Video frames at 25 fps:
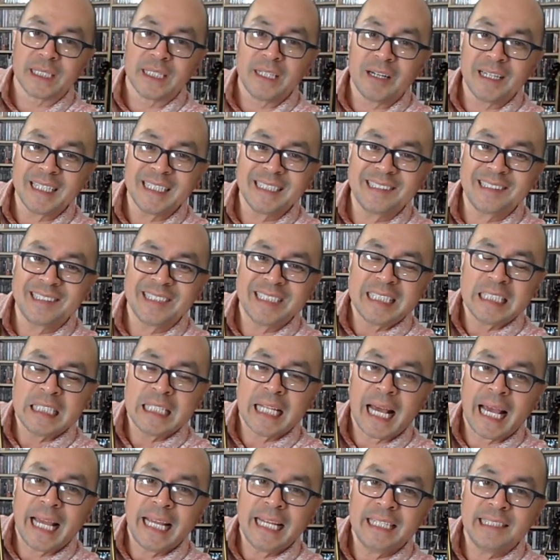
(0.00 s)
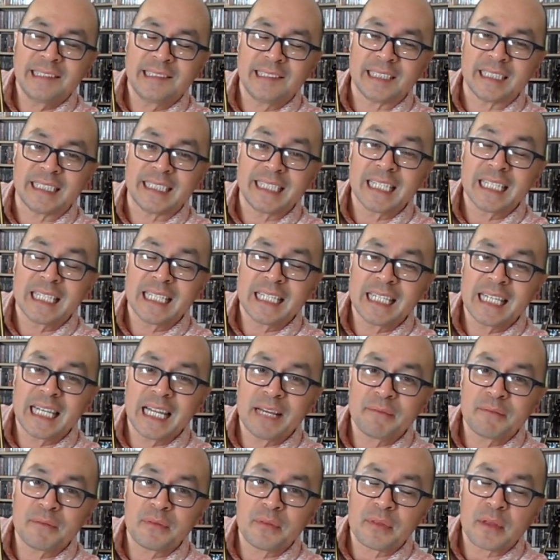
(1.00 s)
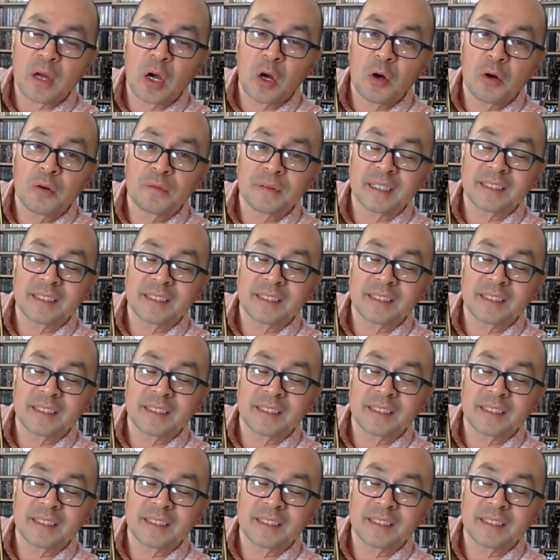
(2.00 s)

1980, the 11th of